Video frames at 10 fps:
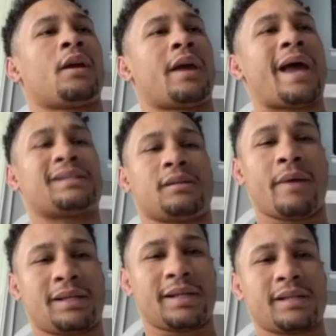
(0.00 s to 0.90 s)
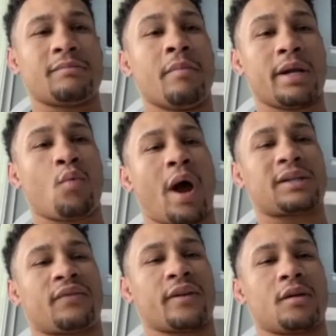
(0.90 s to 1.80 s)
it has to make sense
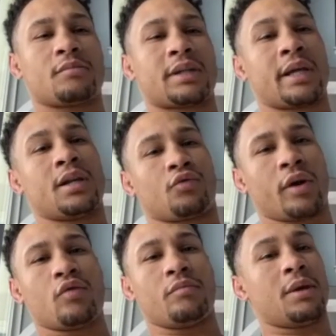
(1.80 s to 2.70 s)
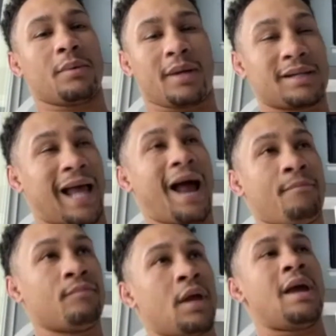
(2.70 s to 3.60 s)
money-wise for him to get in the ring with me, because
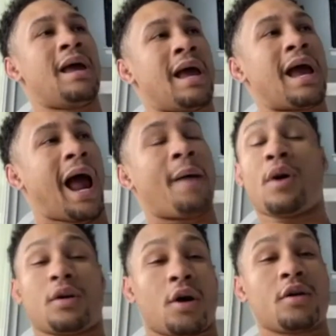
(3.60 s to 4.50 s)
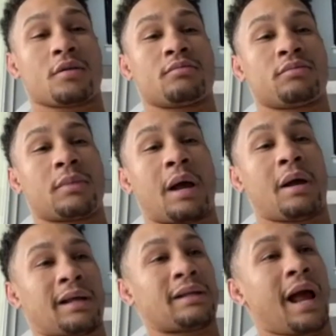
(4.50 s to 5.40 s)
I'm, I'm going to hurt him.
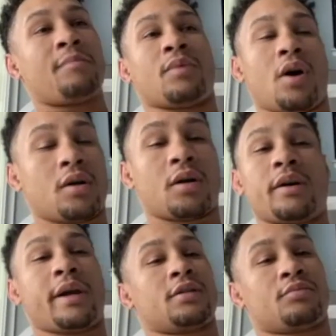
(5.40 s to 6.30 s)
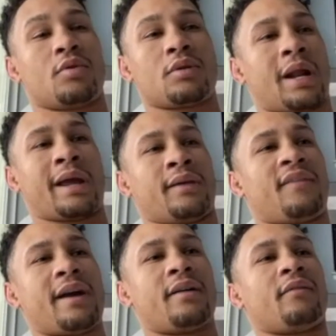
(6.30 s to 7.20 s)
I, I'm going to hurt Adrien Broner. Like, if
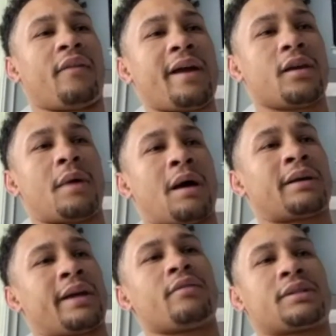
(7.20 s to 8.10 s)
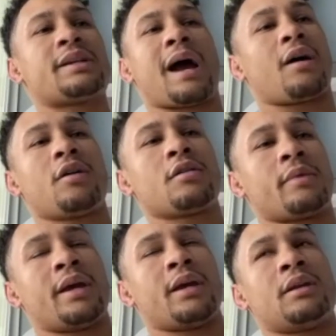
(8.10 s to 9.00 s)
I ever fight him, I guarantee I hurt him,
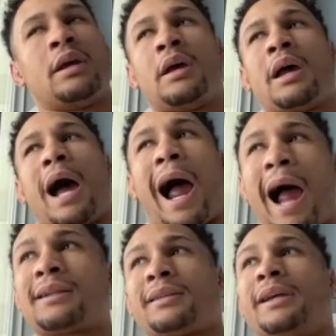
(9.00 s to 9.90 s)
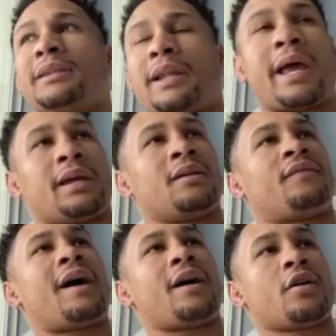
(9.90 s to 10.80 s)
and I think that
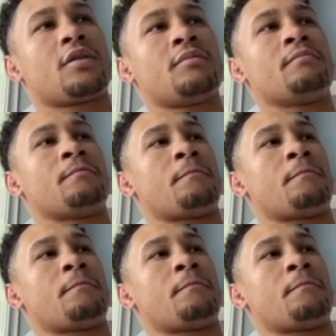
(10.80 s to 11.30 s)
if I hurt him